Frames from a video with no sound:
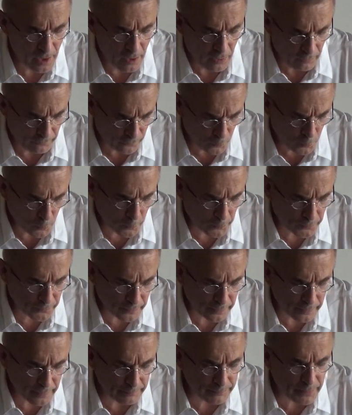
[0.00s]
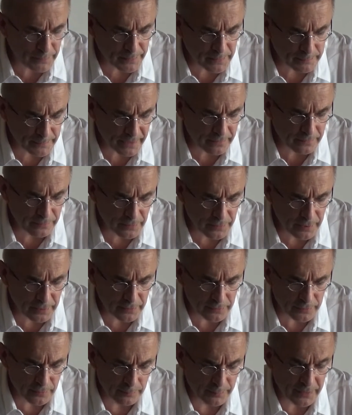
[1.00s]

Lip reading: Of course, people may continue to